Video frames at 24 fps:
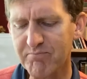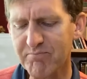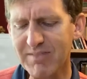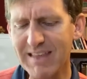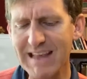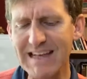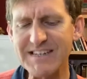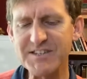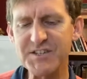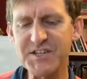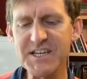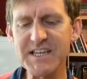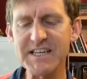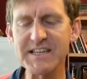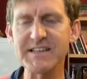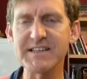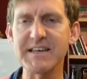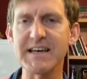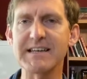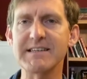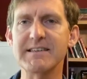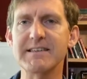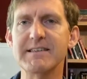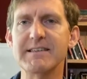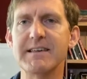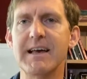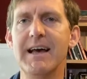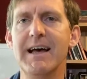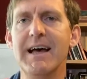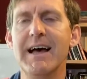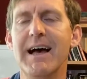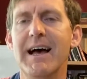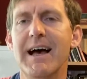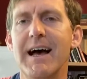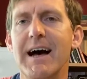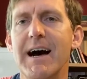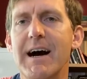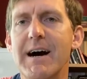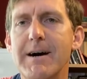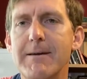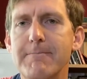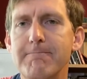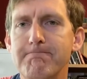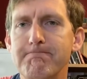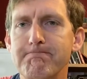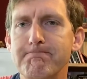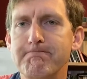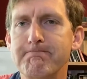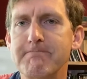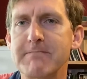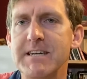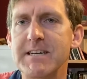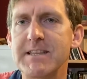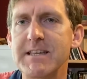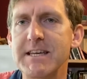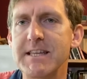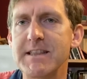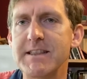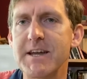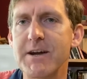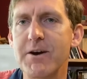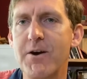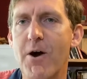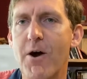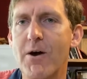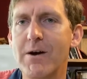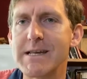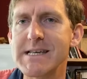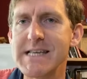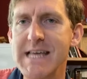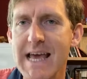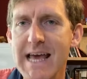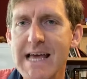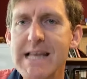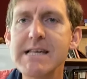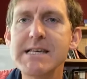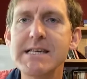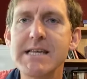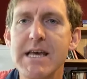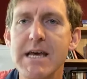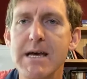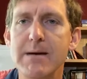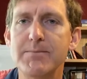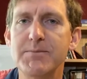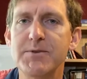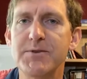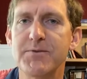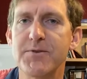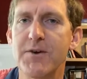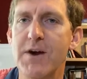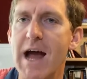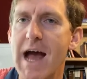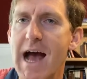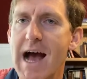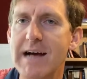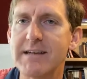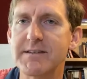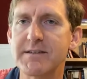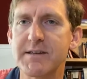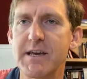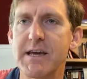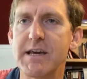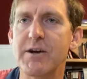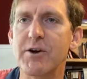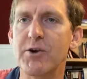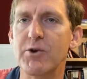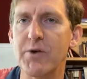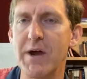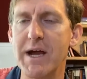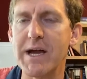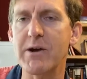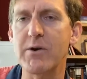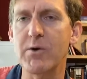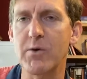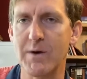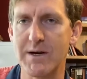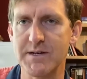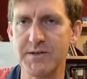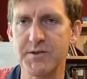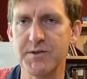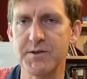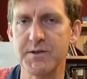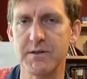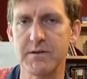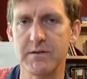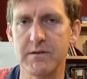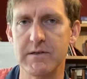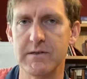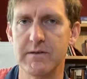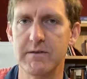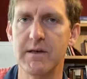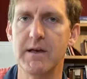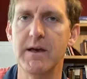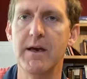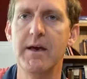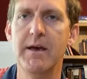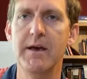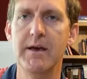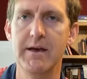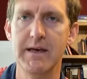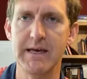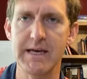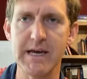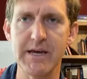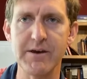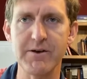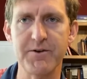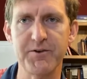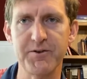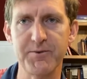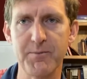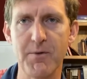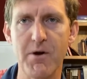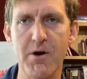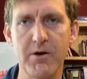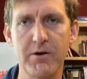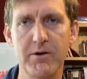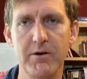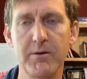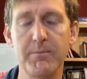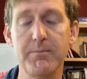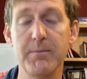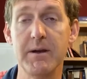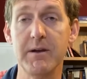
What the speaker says: She says that there are 10 tips for asking great questions in your small group.